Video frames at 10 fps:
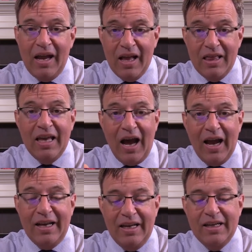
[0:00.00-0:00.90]
the
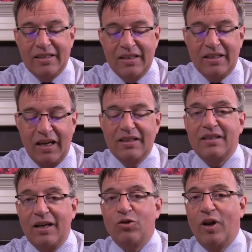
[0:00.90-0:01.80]
idea is that does
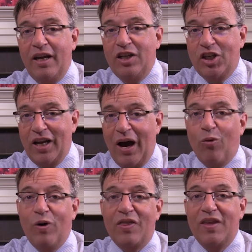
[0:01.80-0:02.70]
Central Asia now,
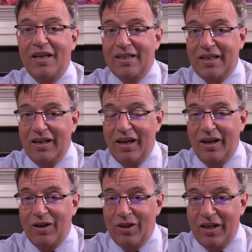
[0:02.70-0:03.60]
with
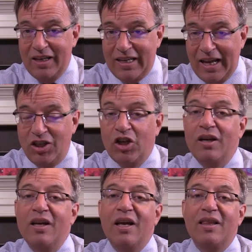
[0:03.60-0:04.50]
the attention
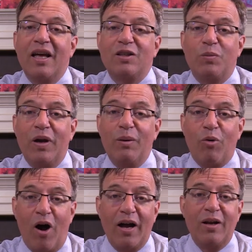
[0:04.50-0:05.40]
that's being
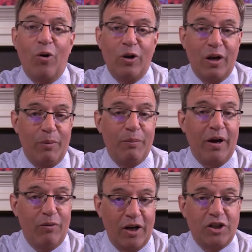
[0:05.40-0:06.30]
brought, a little bit by
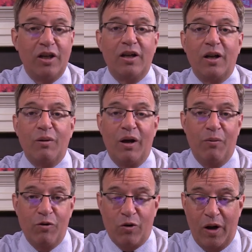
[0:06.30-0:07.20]
Russia
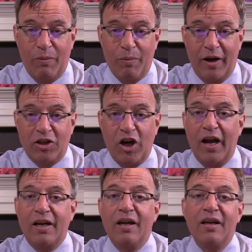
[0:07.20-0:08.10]
and quite a bit by
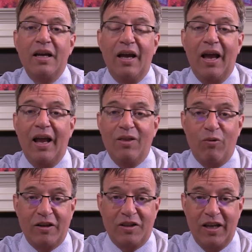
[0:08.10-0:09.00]
China and the
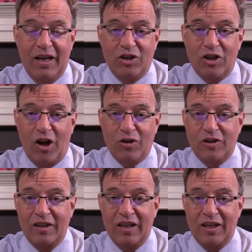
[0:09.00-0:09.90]
rest of the Asian countries
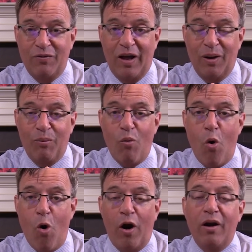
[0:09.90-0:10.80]
as they develop
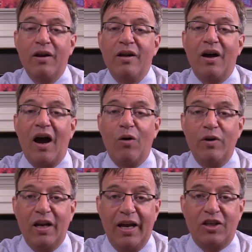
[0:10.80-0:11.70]
more
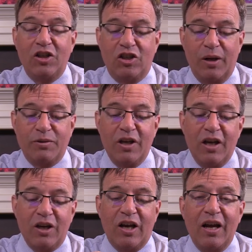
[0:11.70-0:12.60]
relationships,
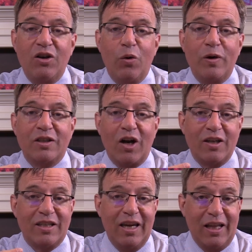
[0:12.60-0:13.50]
do we start
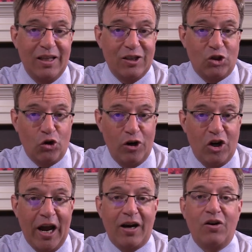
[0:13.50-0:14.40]
seeing this
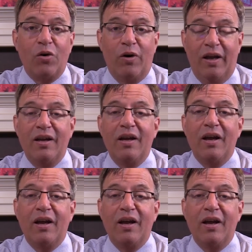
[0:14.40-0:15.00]
trajectory